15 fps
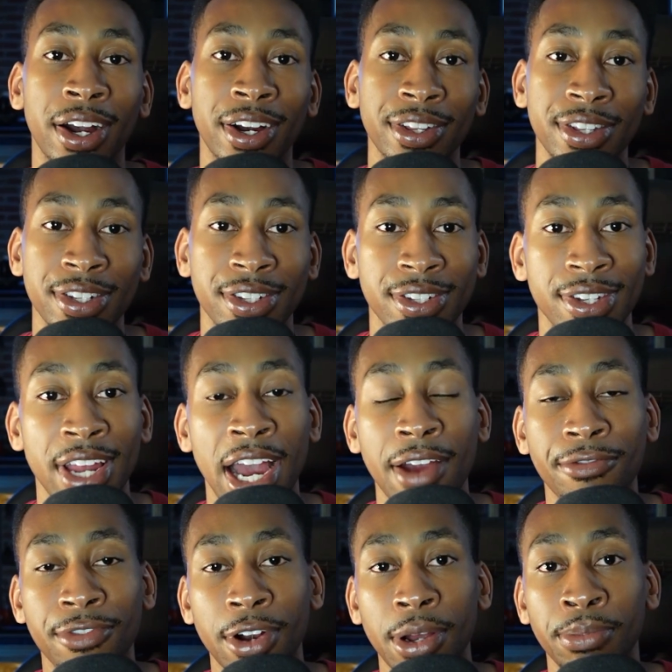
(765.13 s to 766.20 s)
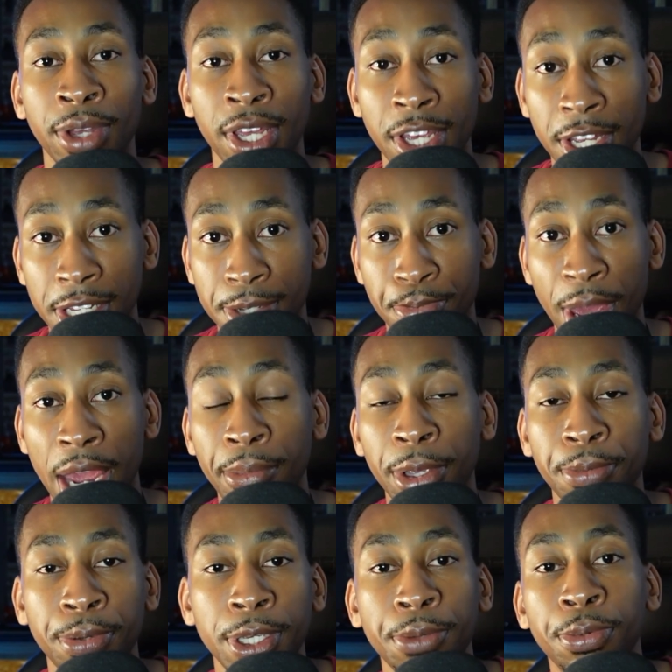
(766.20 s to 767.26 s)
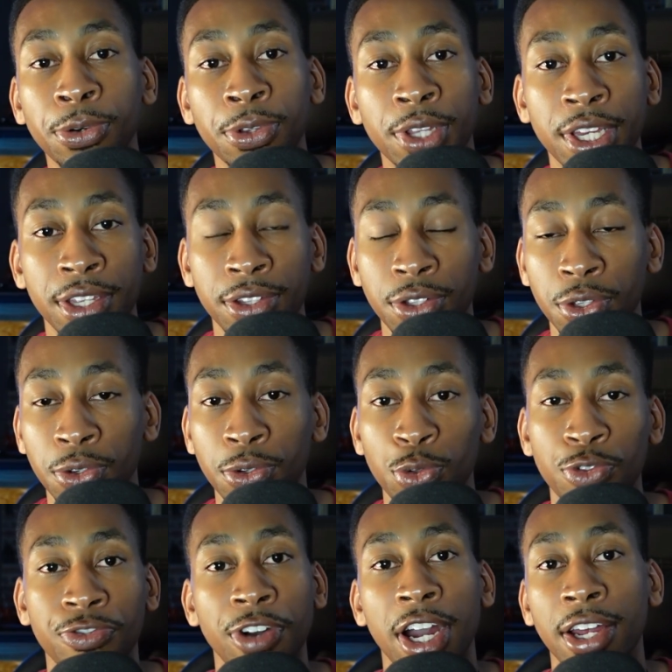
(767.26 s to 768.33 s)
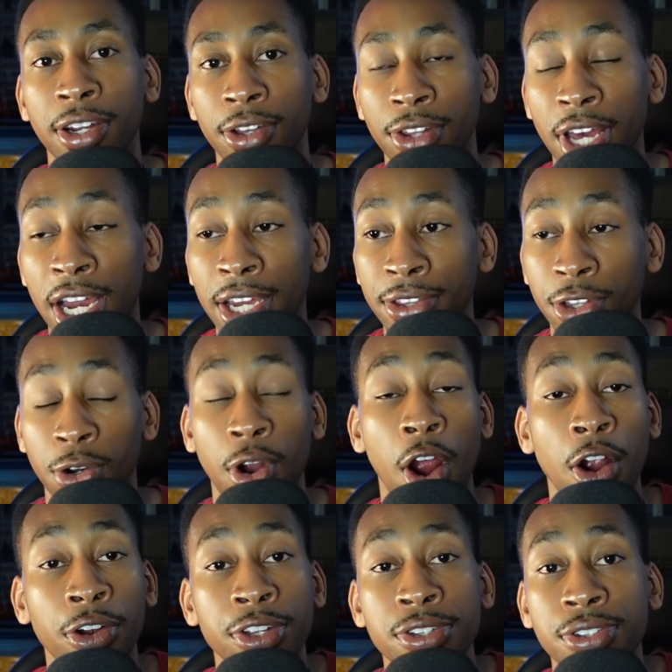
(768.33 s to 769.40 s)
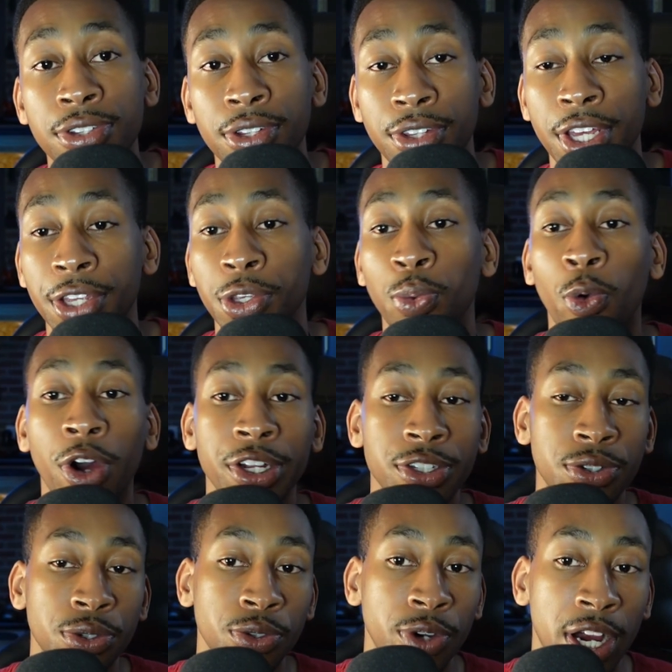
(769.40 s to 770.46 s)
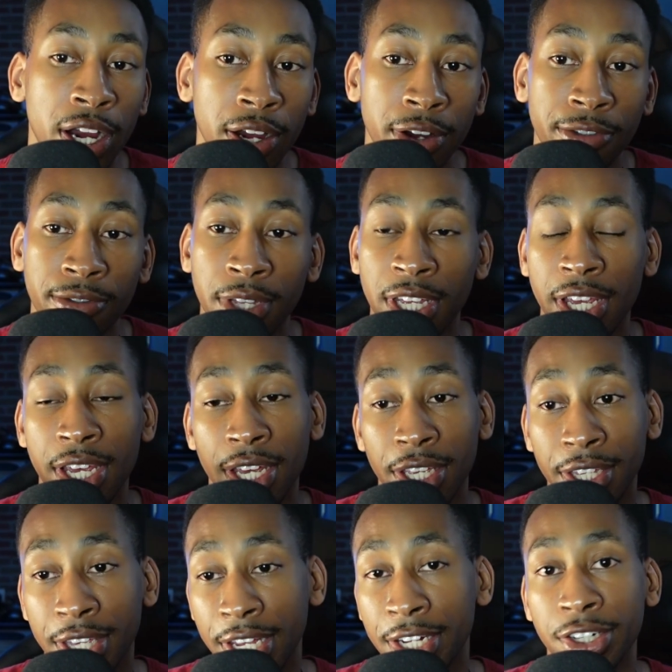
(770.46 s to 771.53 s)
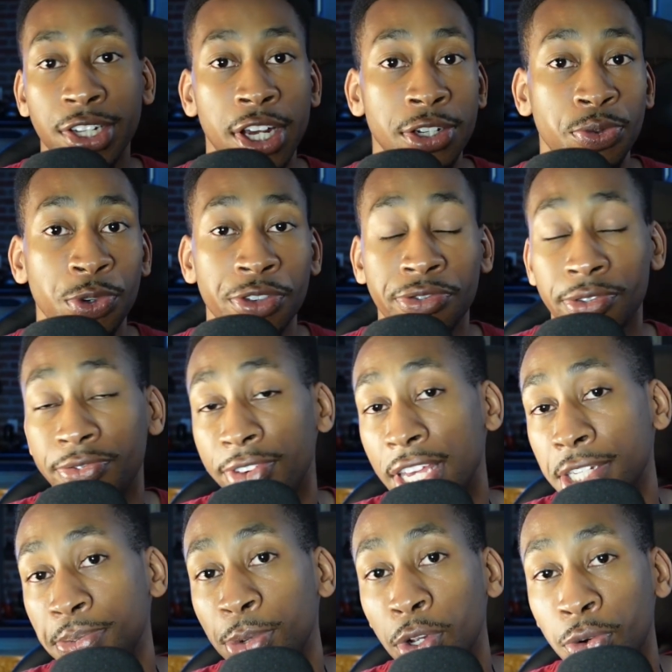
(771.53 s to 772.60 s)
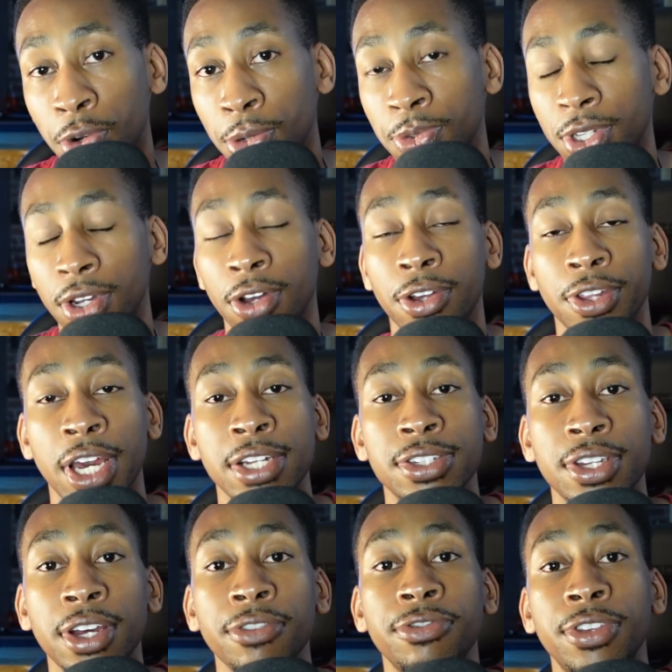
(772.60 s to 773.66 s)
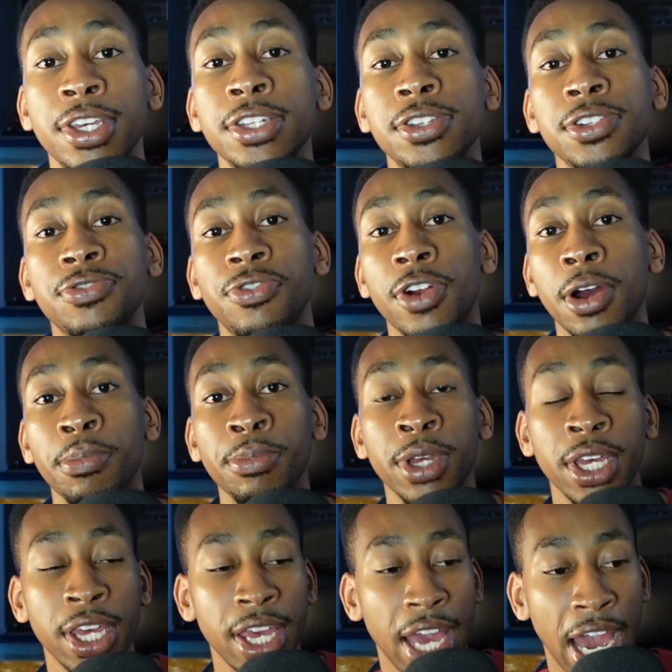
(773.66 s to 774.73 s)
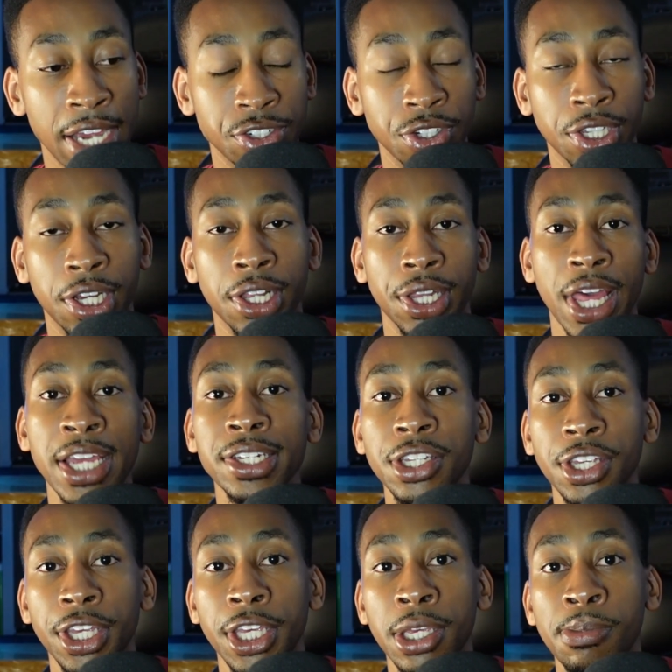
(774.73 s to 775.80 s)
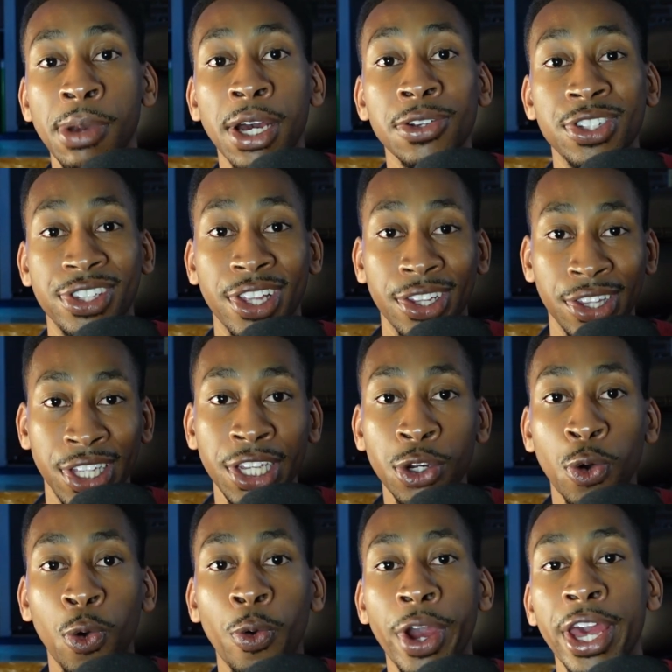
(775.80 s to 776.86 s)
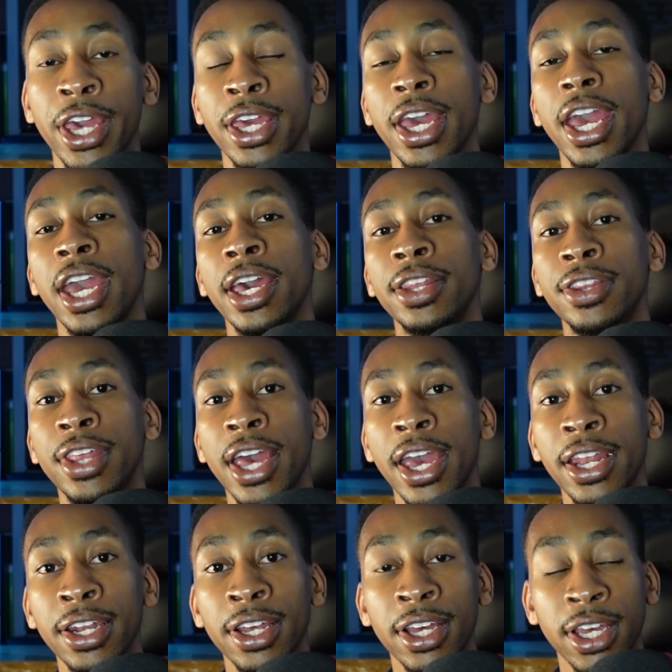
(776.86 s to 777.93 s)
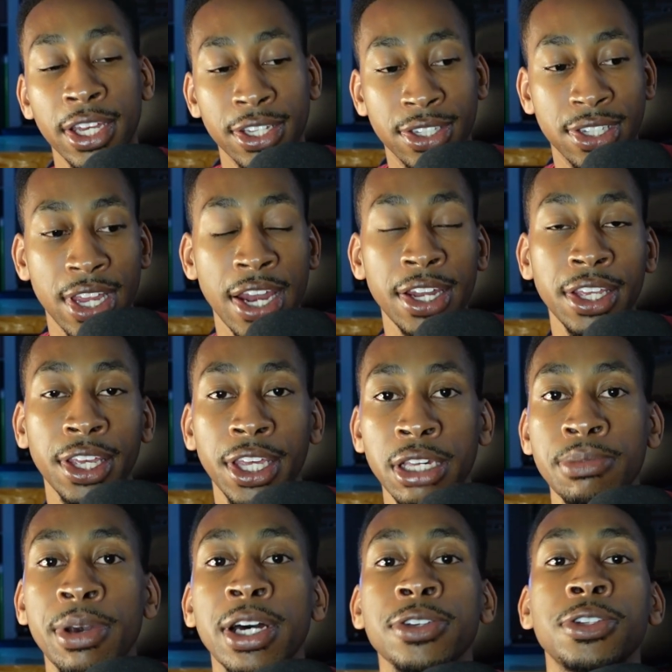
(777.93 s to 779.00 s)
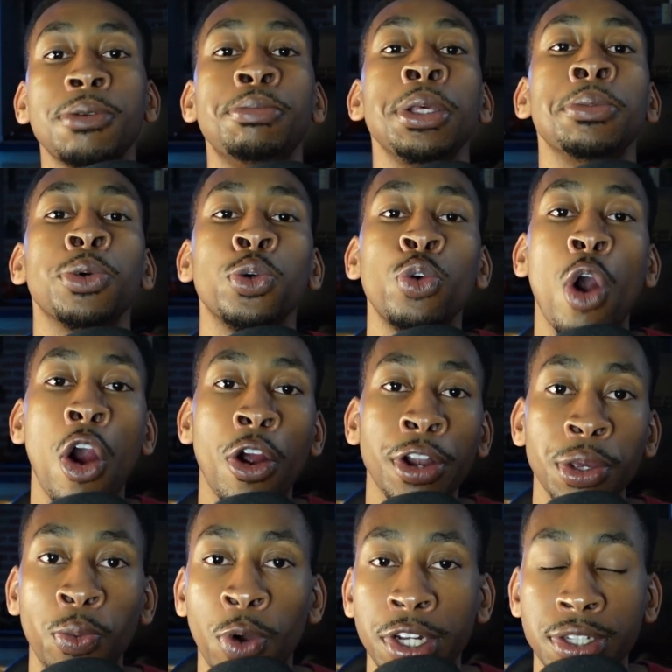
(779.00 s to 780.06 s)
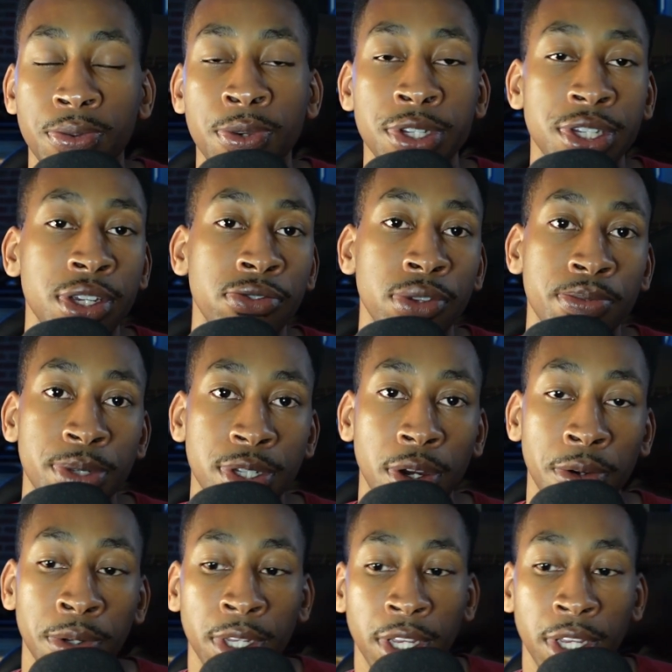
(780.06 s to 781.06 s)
This is not from spamming people that you find online that are artists that you want to get in touch with from Facebook groups and all that stuff. This is from actually collecting emails the legal way and then sending emails to people who already want to receive them. So